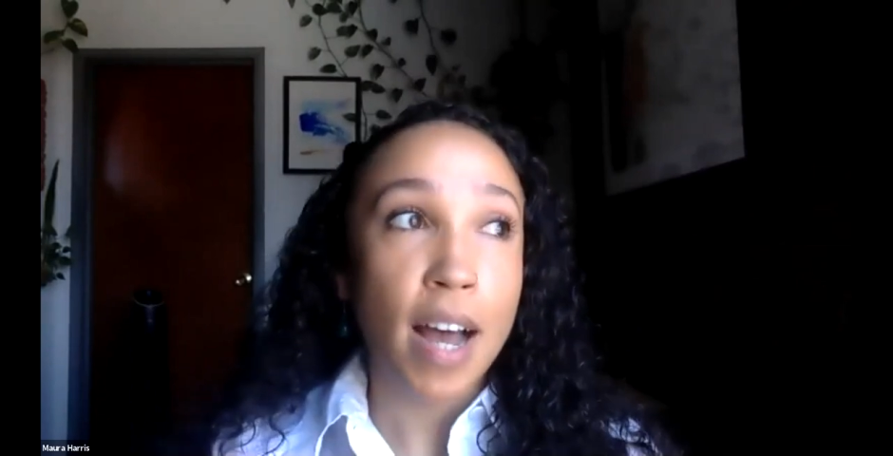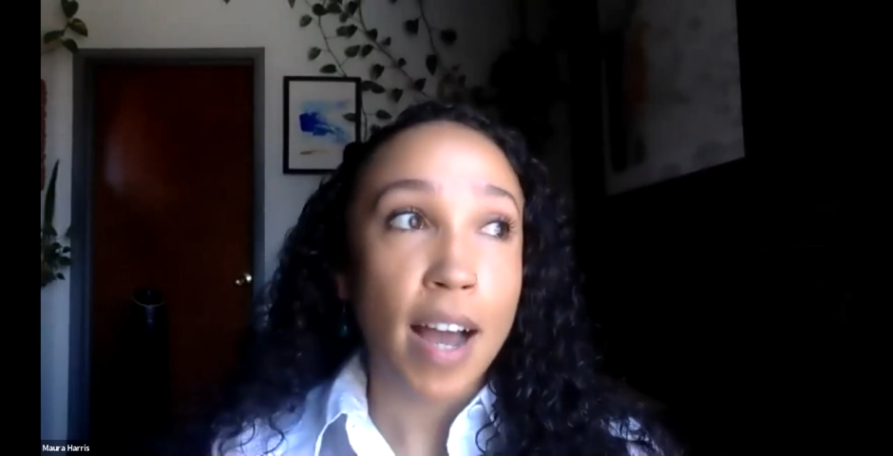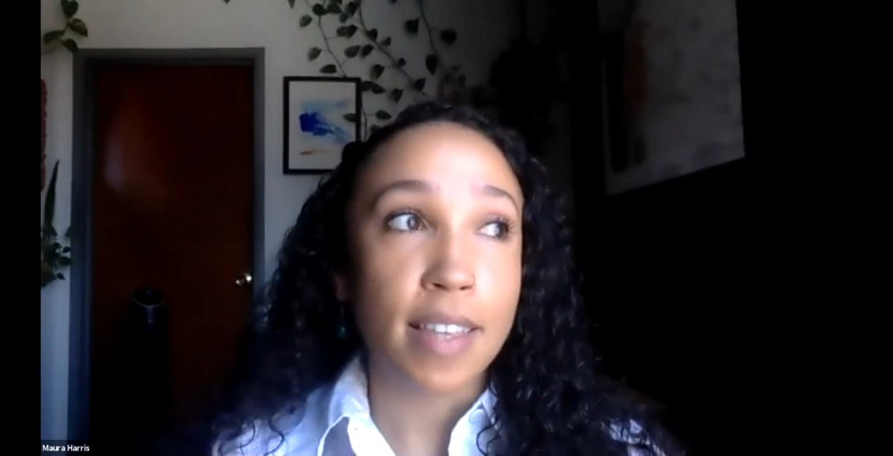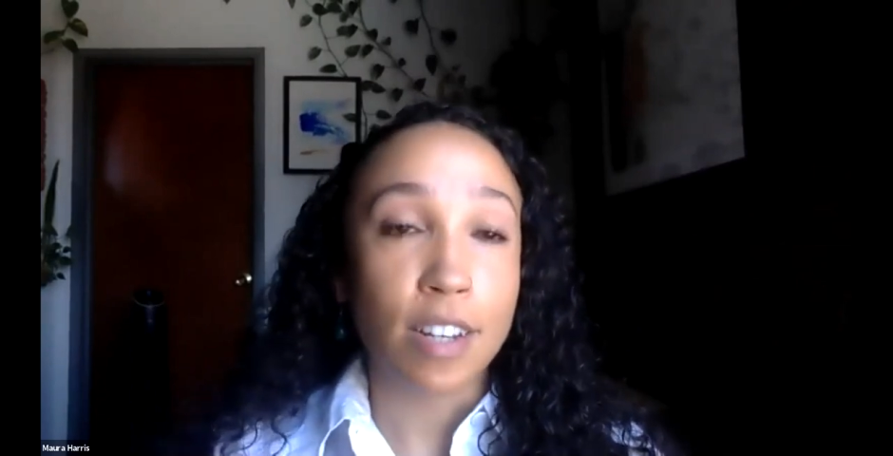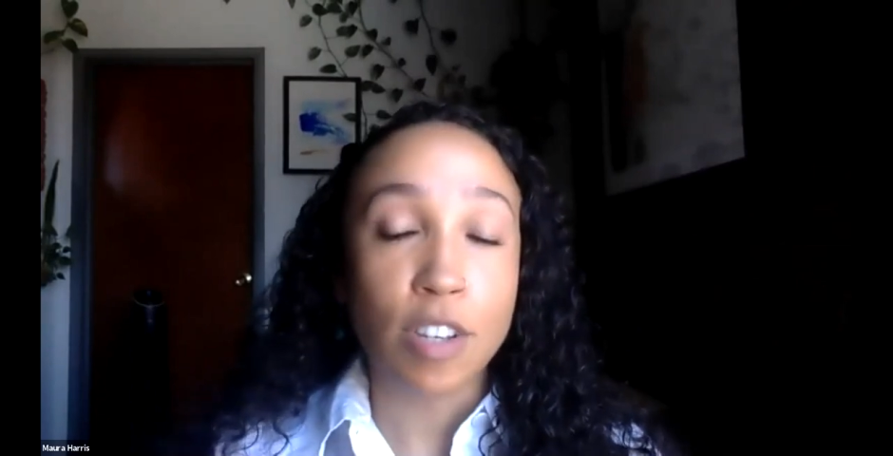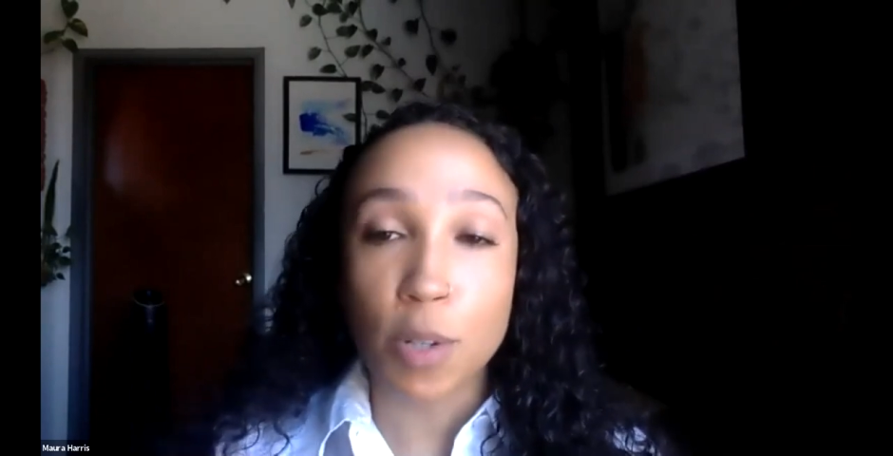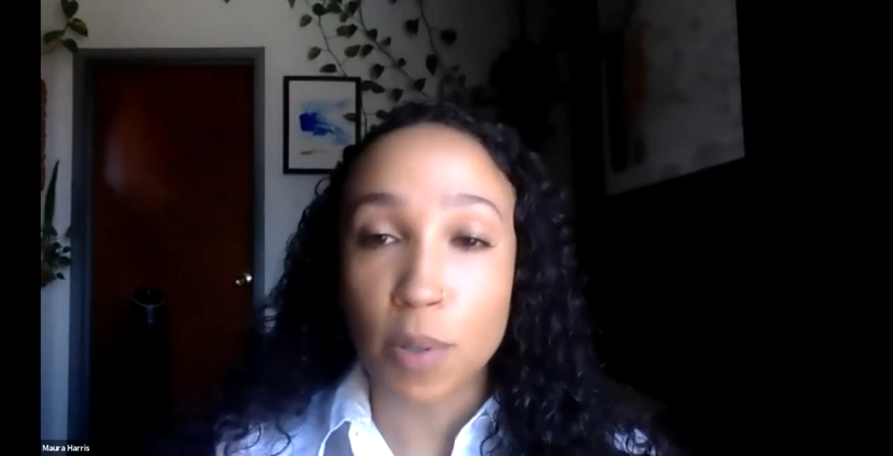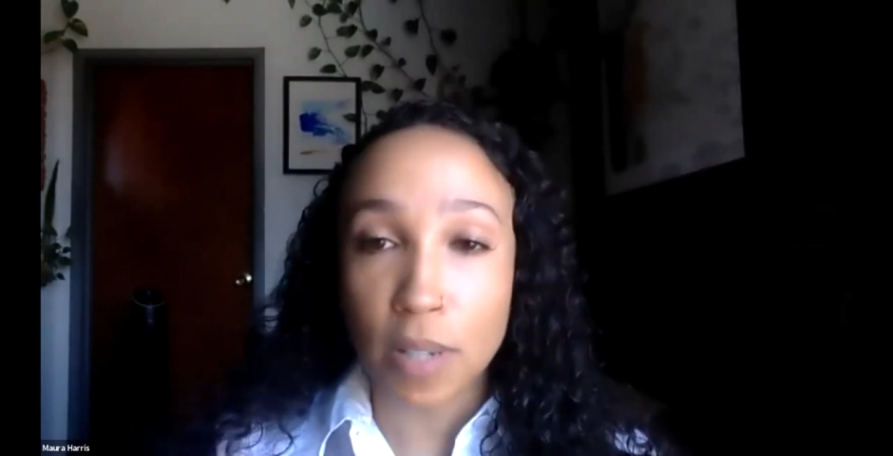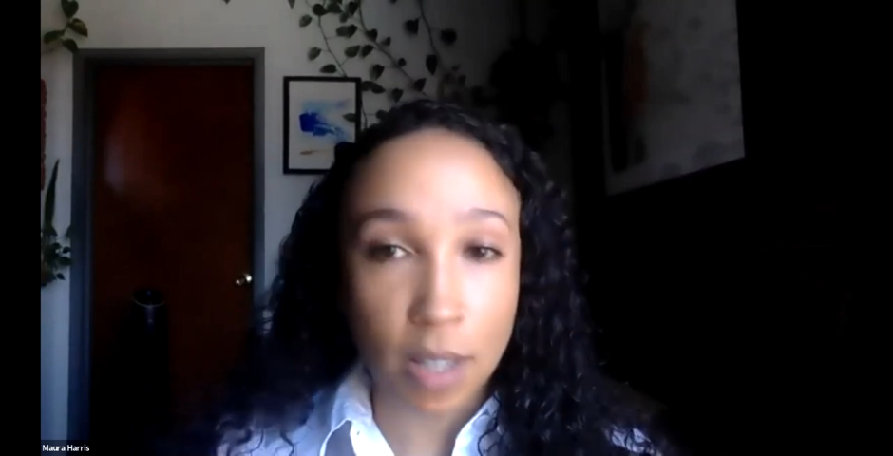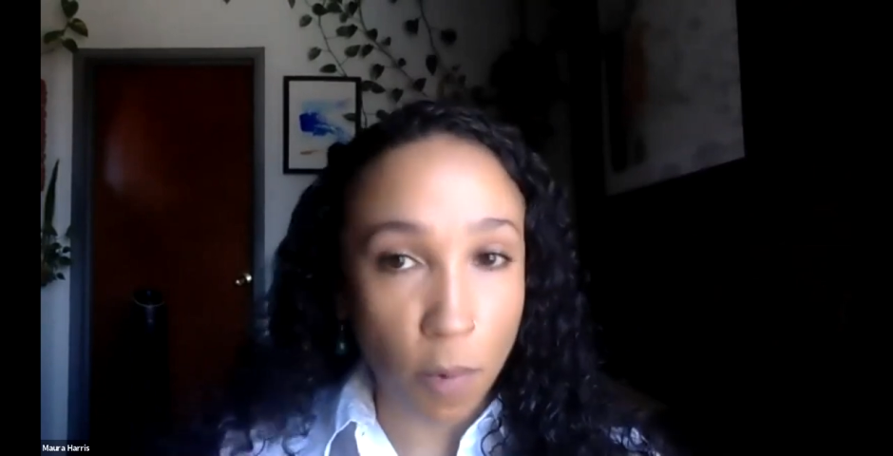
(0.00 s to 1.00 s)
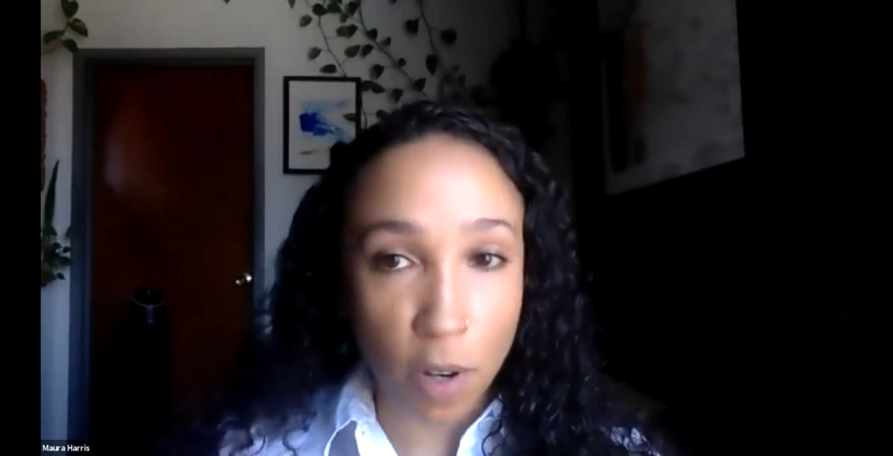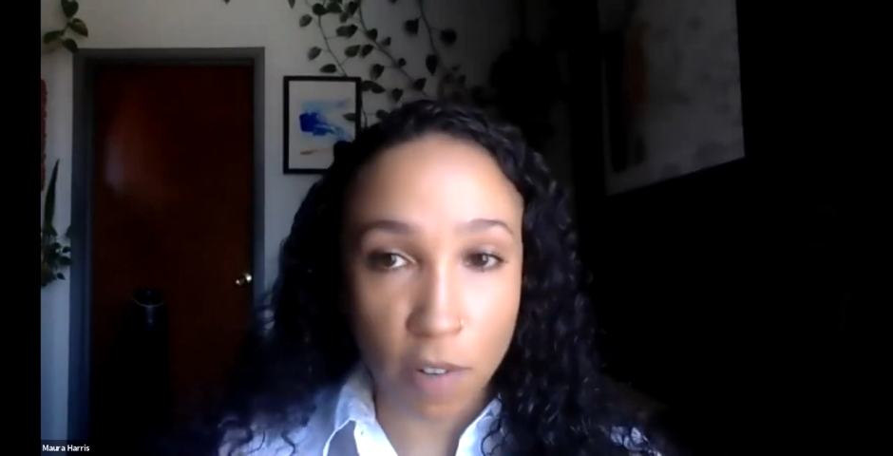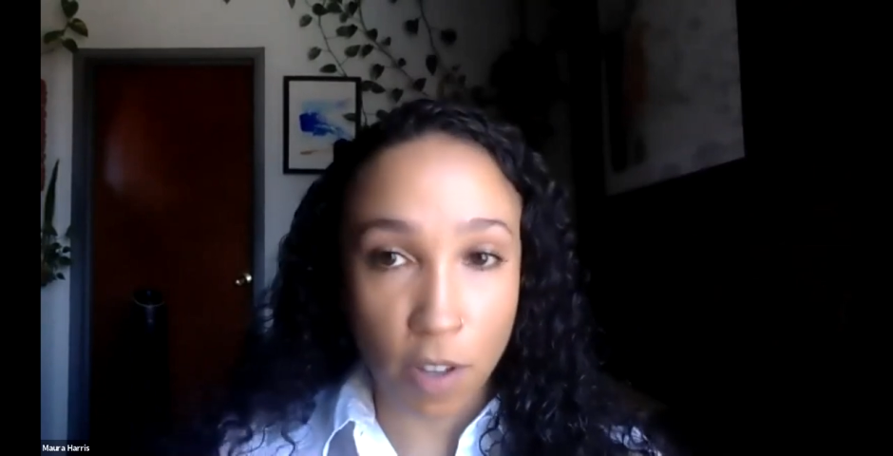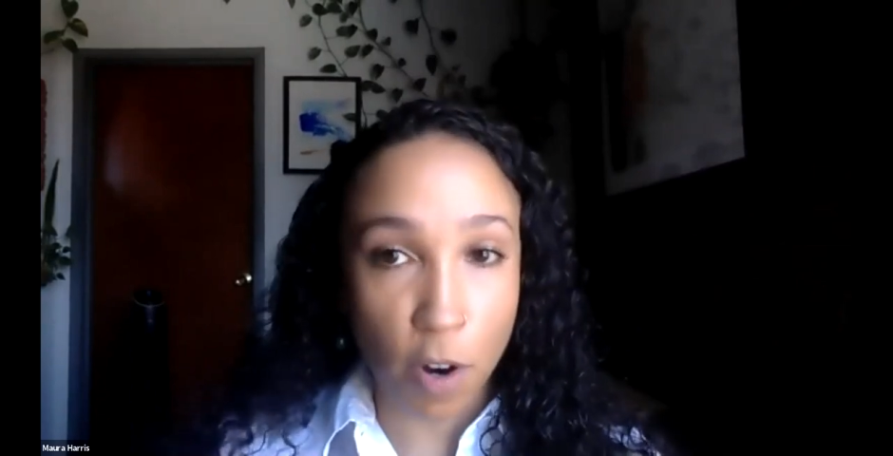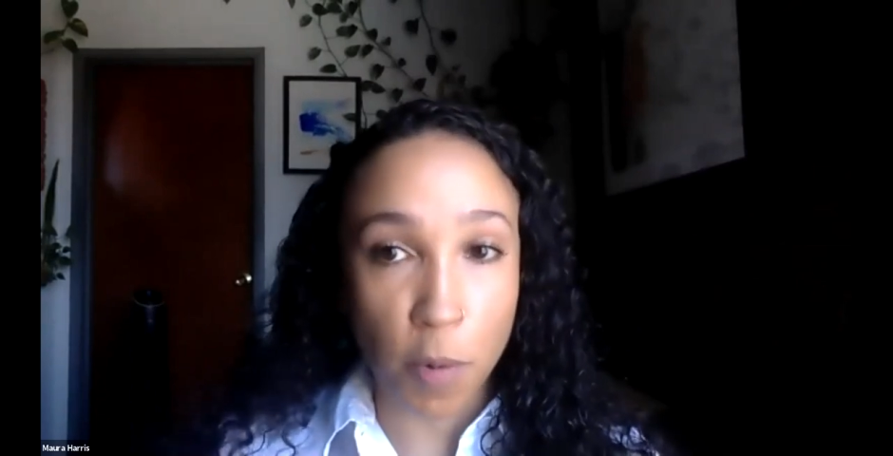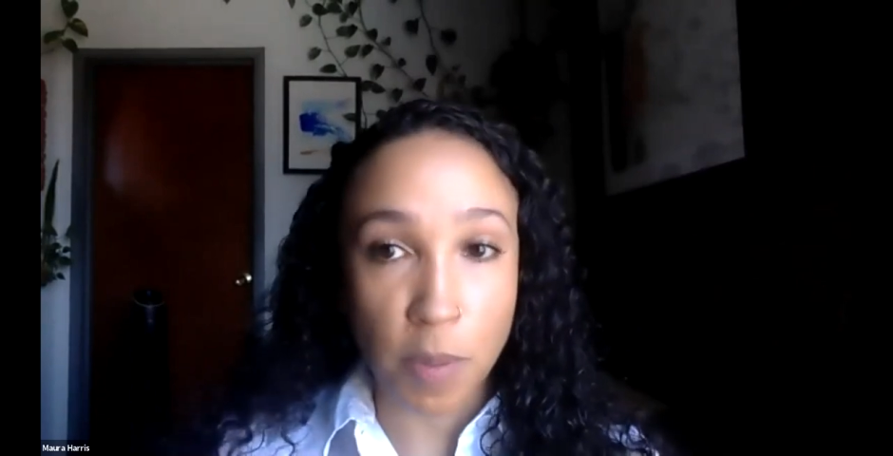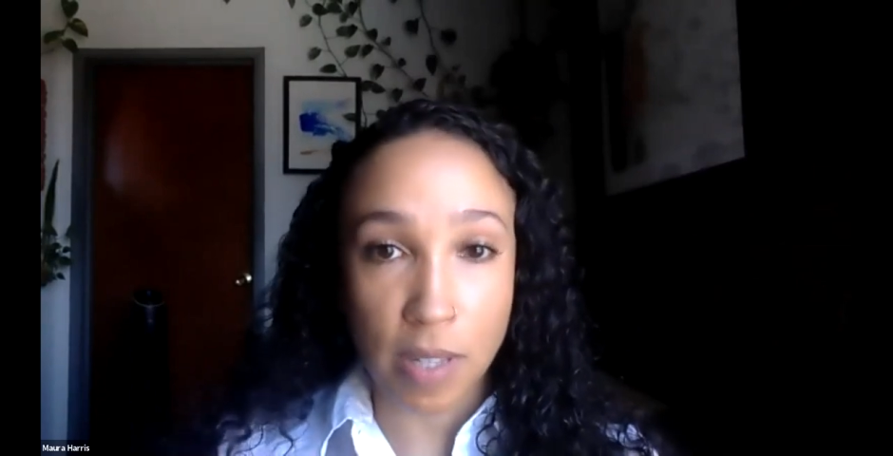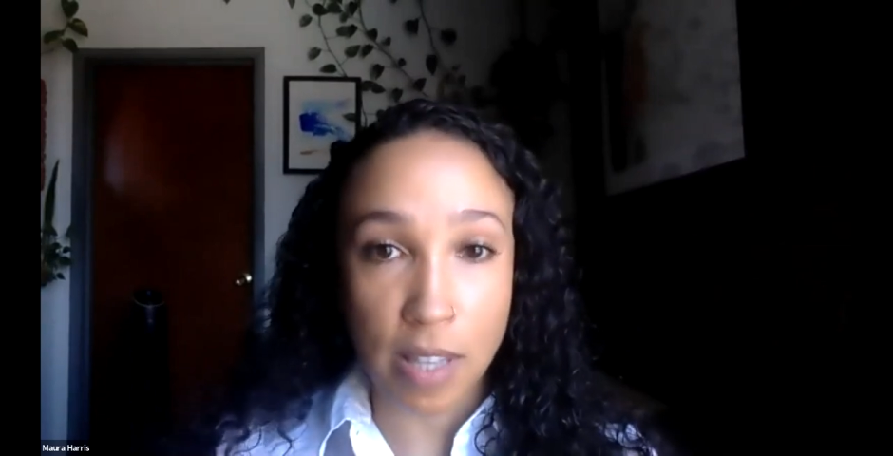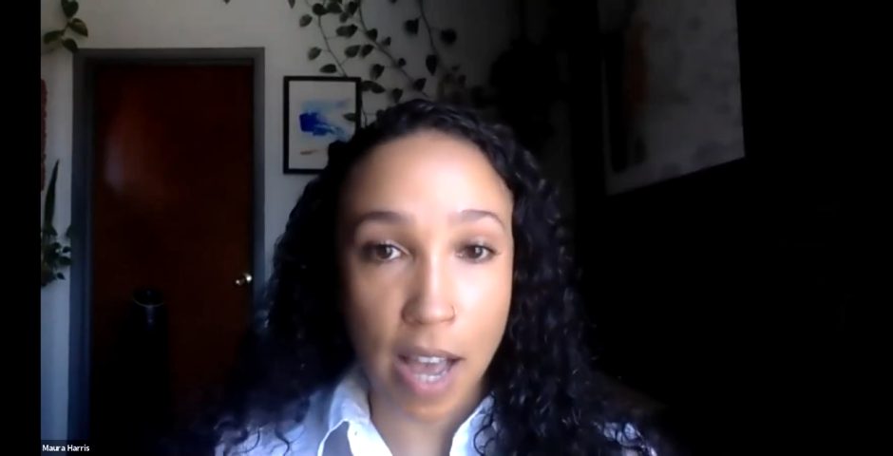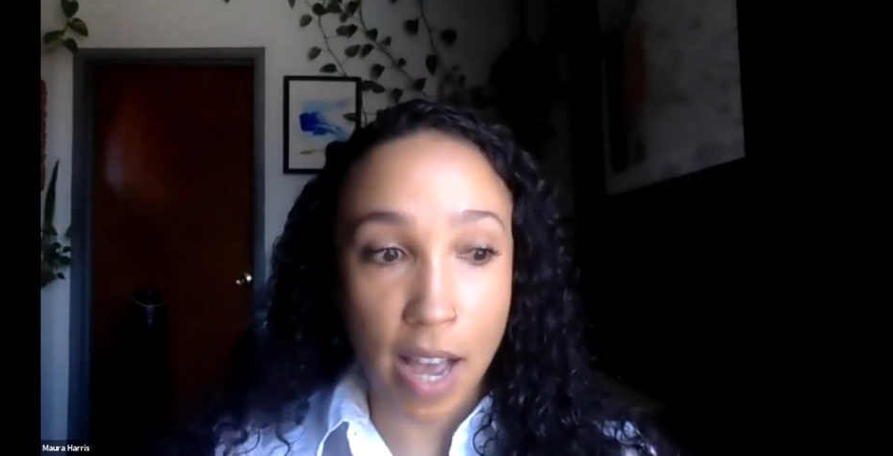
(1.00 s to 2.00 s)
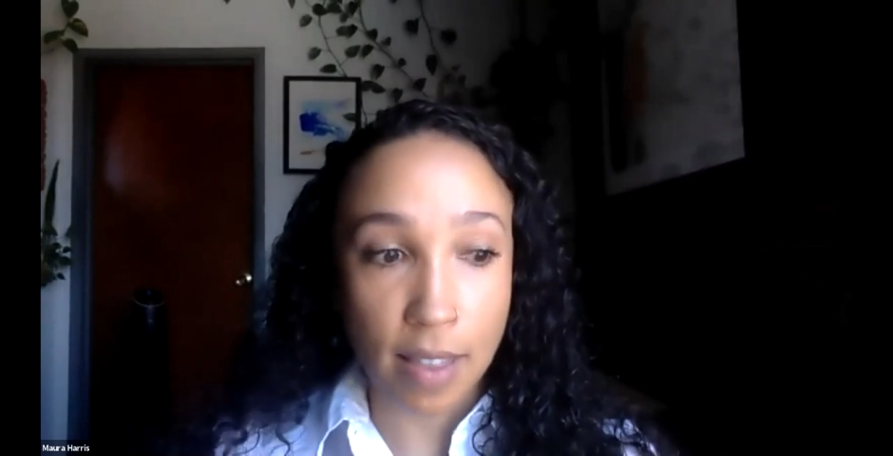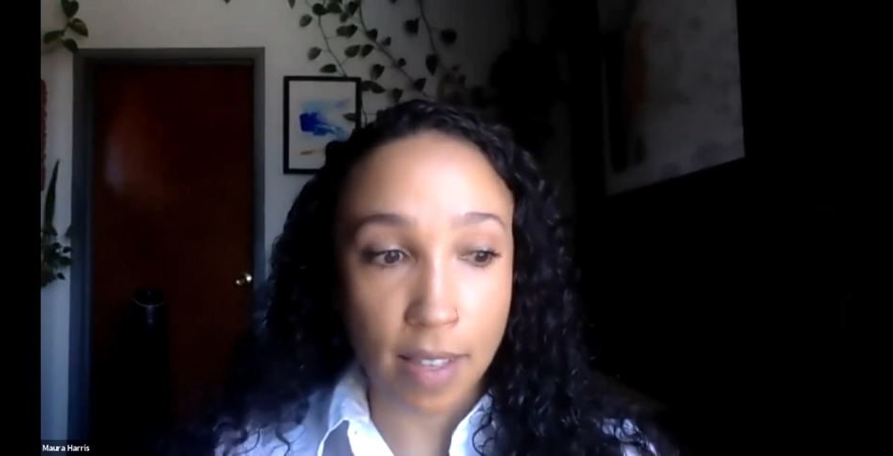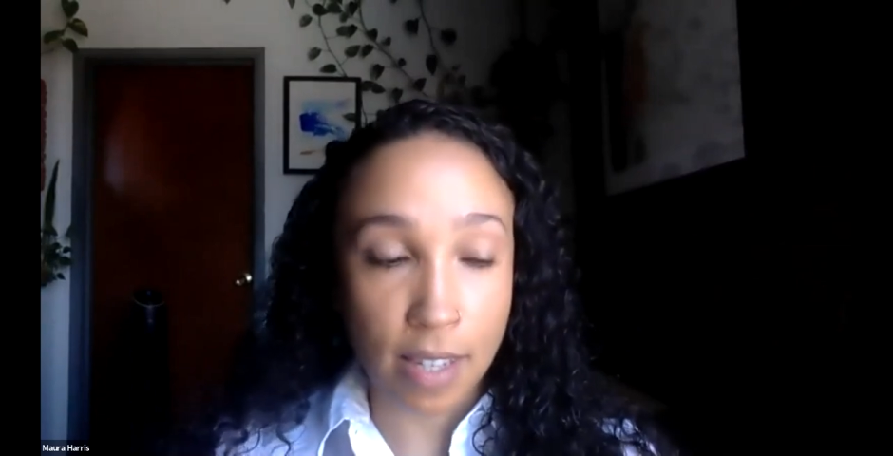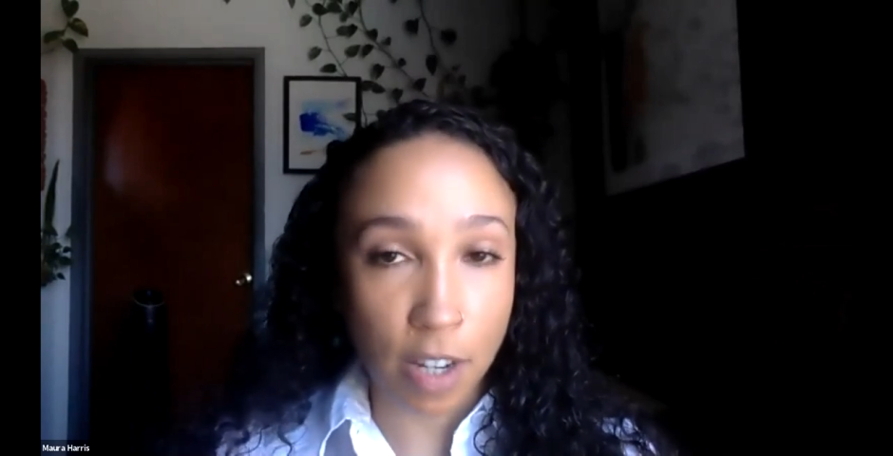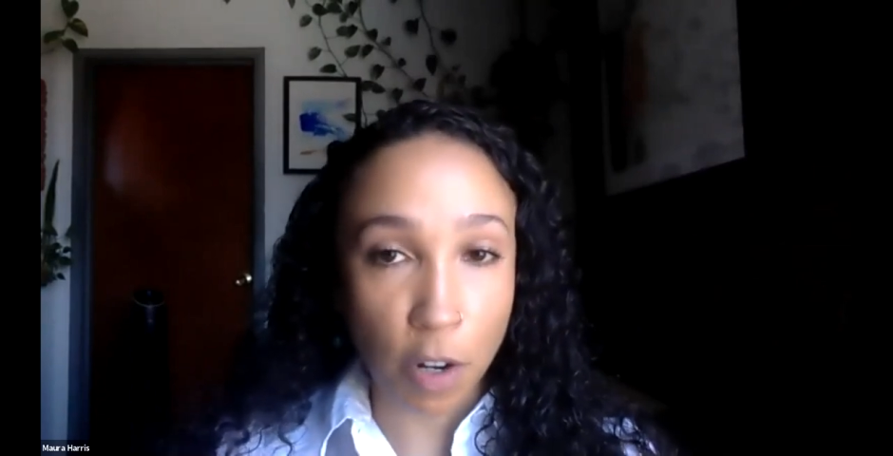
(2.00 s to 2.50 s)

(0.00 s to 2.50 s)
I think certainly one of the hopes is that this